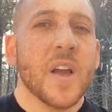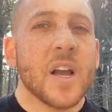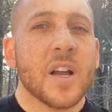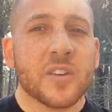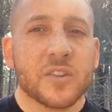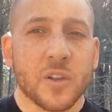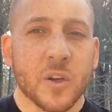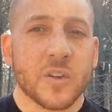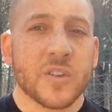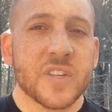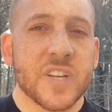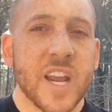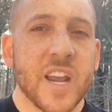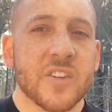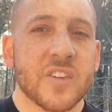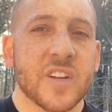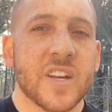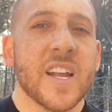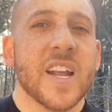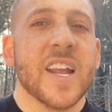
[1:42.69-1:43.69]

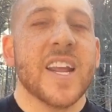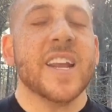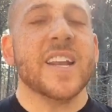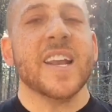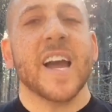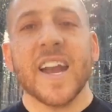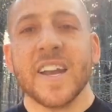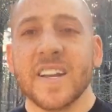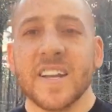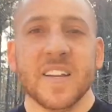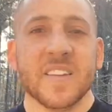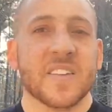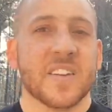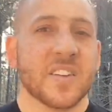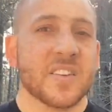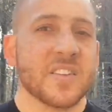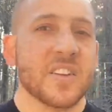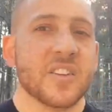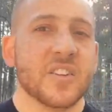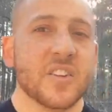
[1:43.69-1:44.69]
Association in
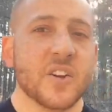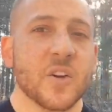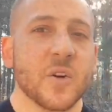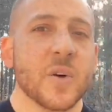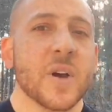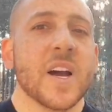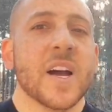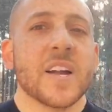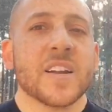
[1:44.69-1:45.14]
1962.